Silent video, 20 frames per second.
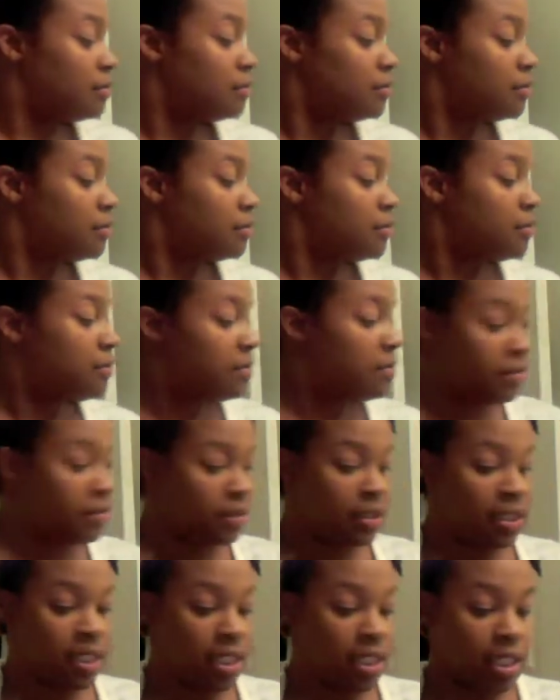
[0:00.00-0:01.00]
This
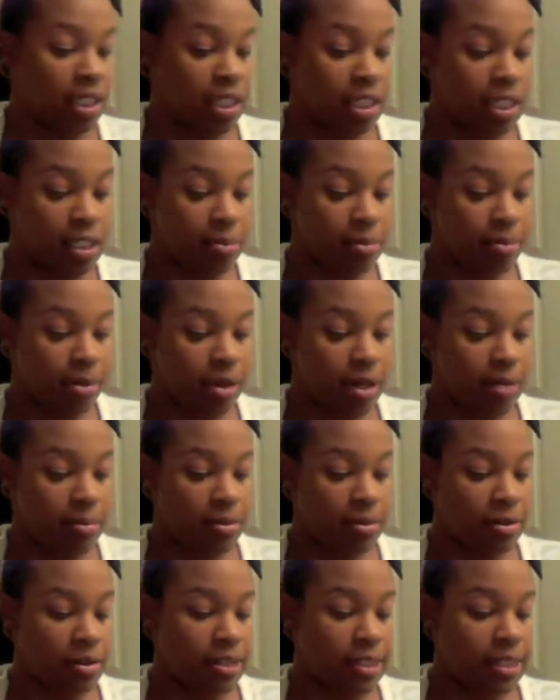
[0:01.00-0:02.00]
primer is from
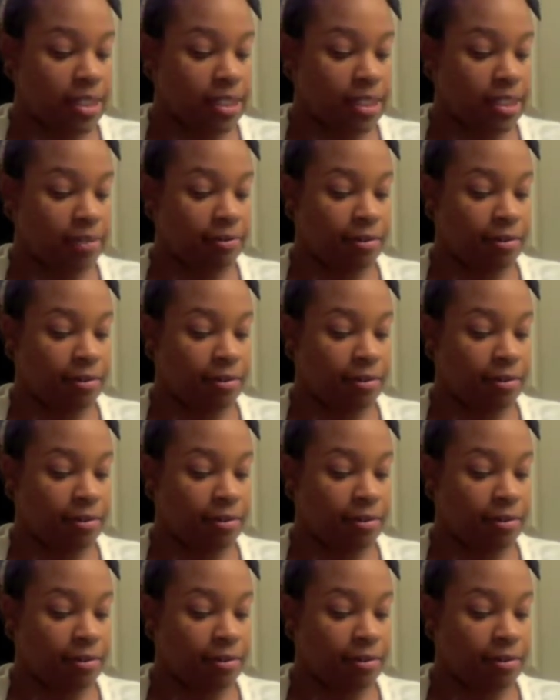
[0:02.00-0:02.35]
Avon.